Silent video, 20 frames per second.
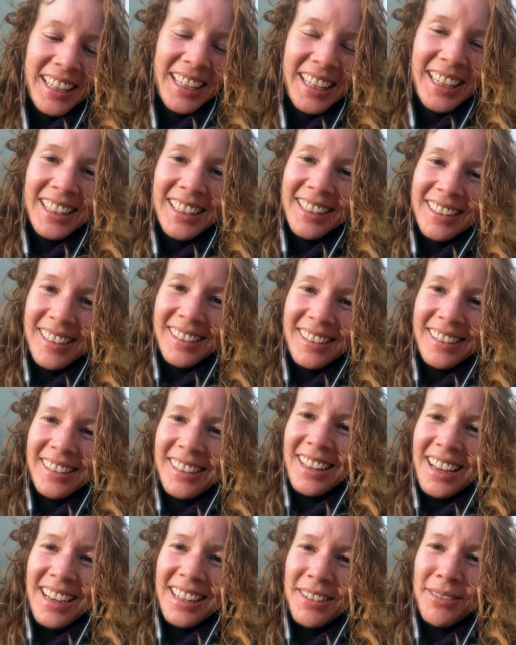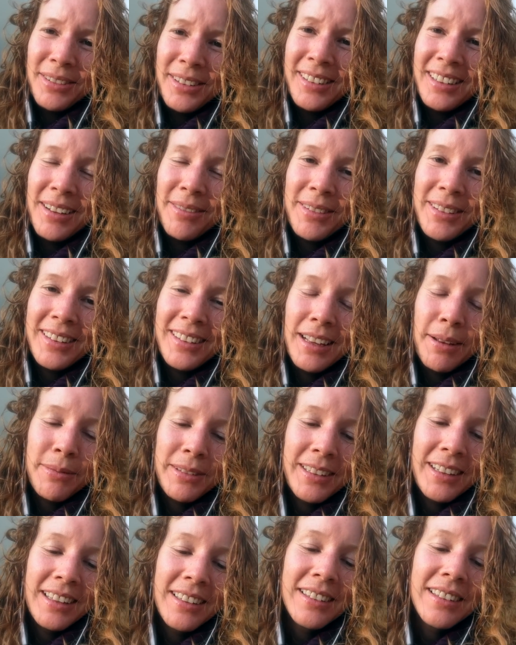healing kind of stuff,
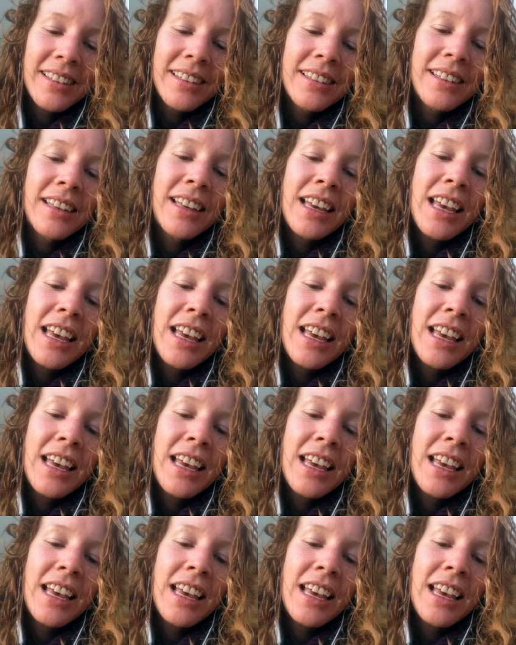substances.